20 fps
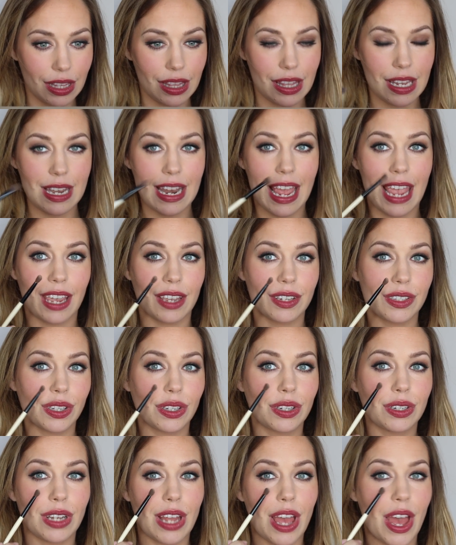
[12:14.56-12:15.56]
the Nectar
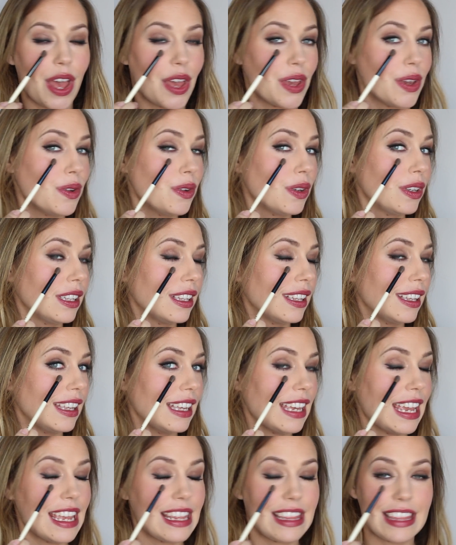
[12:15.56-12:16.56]
Glow
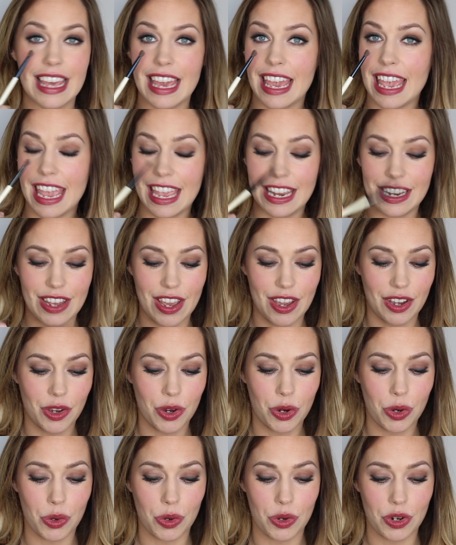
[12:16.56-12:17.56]
in the inner
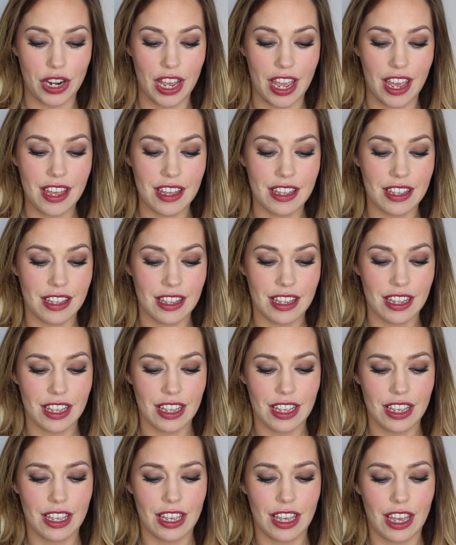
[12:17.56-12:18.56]
corner
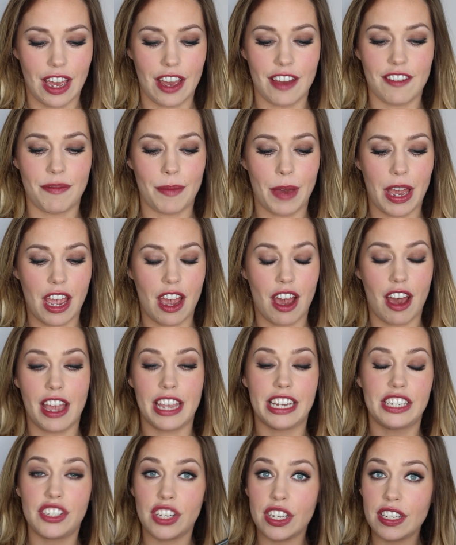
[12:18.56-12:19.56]
of my
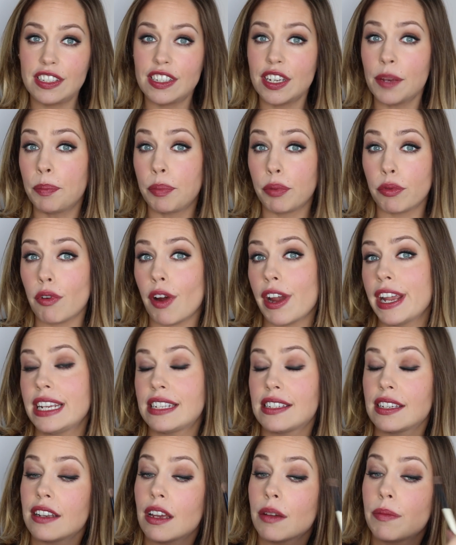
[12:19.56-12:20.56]
eye, just to
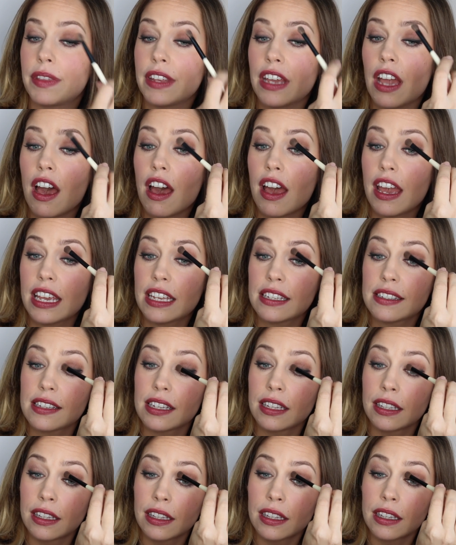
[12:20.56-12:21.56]
brighten up the eyes